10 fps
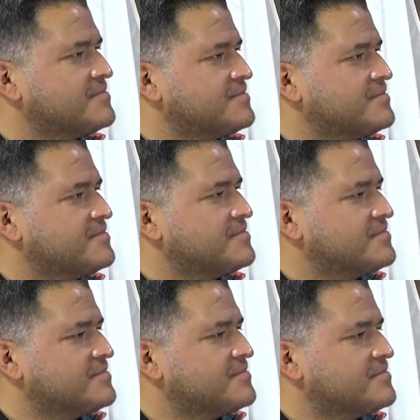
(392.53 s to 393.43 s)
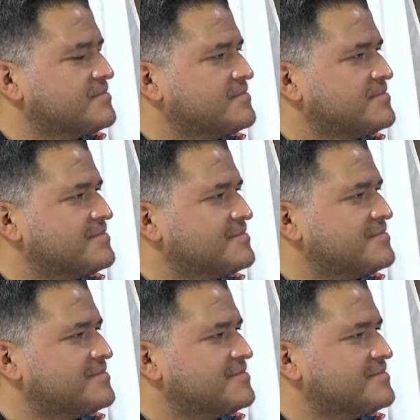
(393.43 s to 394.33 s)

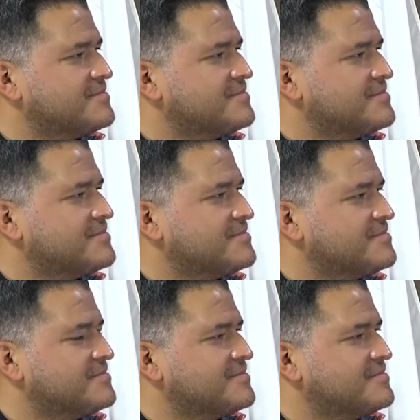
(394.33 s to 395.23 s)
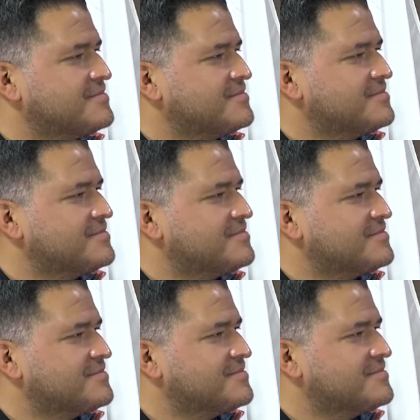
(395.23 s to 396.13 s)

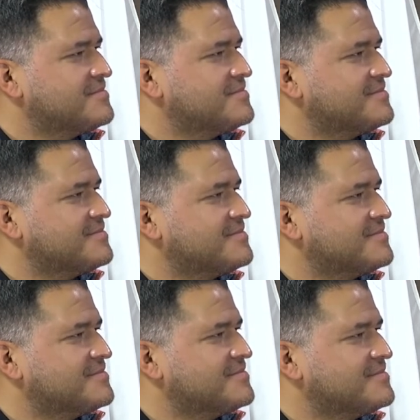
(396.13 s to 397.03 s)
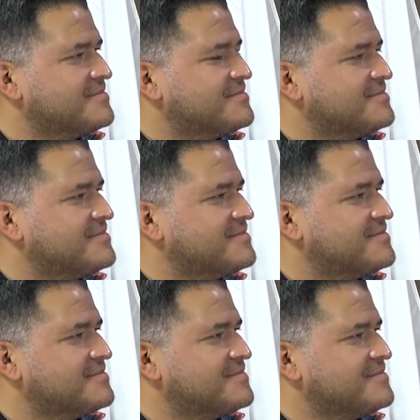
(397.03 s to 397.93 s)

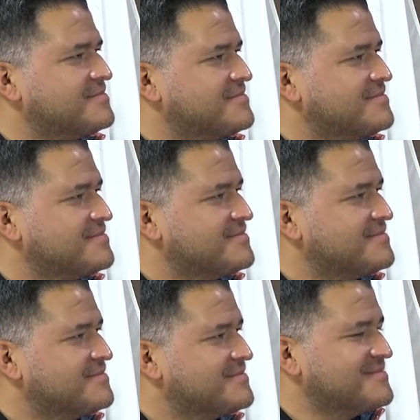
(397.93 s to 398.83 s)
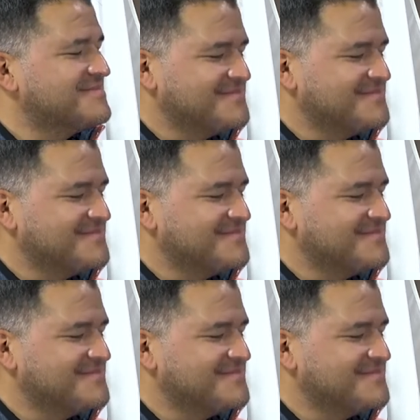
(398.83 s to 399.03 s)
This person isn't speaking.